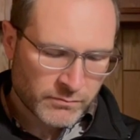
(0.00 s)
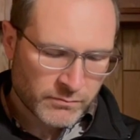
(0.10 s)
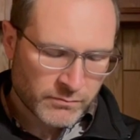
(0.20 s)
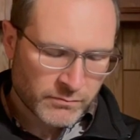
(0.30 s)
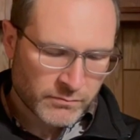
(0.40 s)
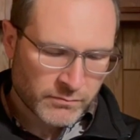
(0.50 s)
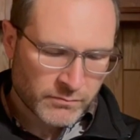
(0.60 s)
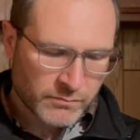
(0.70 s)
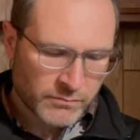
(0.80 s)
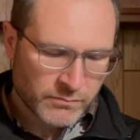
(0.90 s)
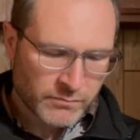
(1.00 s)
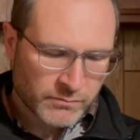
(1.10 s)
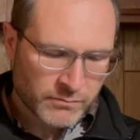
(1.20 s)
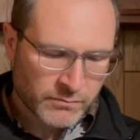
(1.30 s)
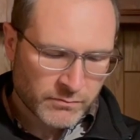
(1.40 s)

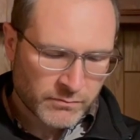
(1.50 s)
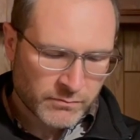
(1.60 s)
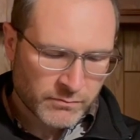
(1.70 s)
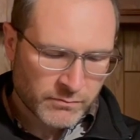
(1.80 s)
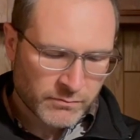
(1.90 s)
(silent)